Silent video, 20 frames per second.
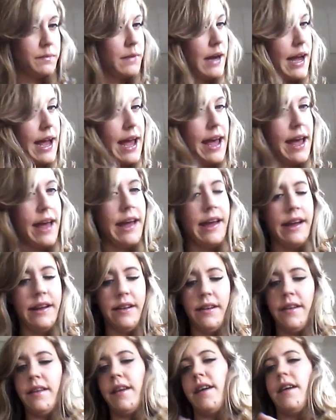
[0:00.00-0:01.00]
my hair,
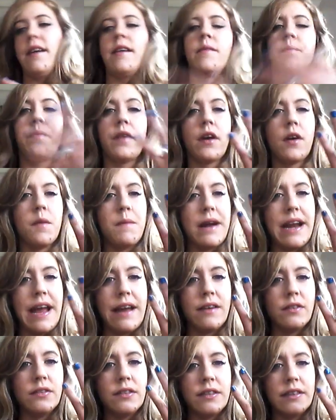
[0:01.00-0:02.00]
and I got my
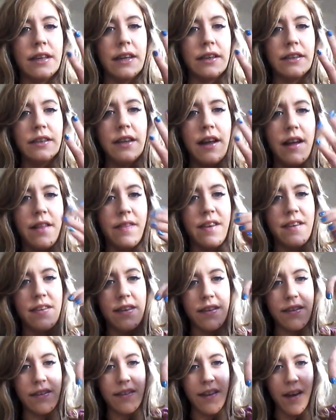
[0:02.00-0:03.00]
nails done. This
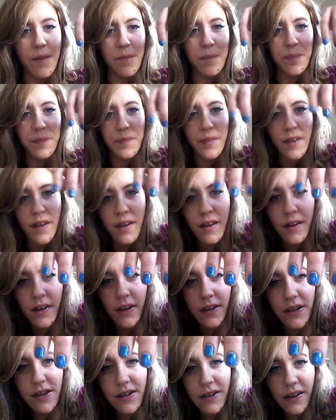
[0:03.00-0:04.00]
is
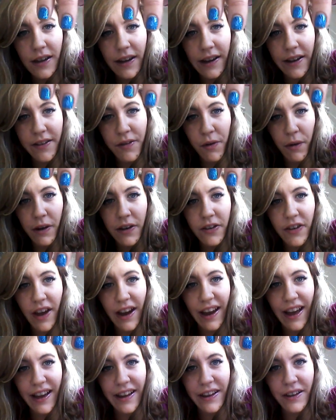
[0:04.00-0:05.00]
glittery
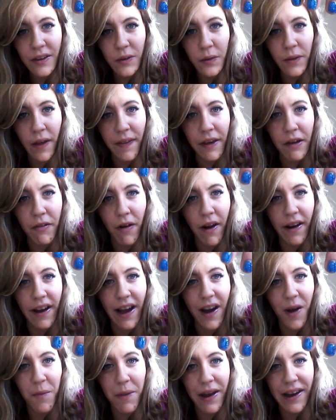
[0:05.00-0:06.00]
shellac, although they're growing
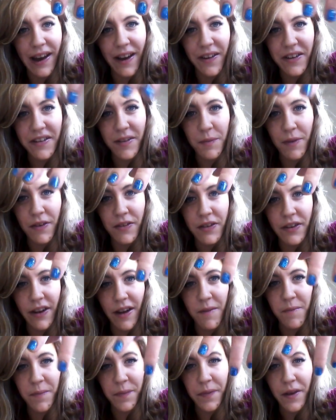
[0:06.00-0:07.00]
out a bit now, which is a bit of a shame.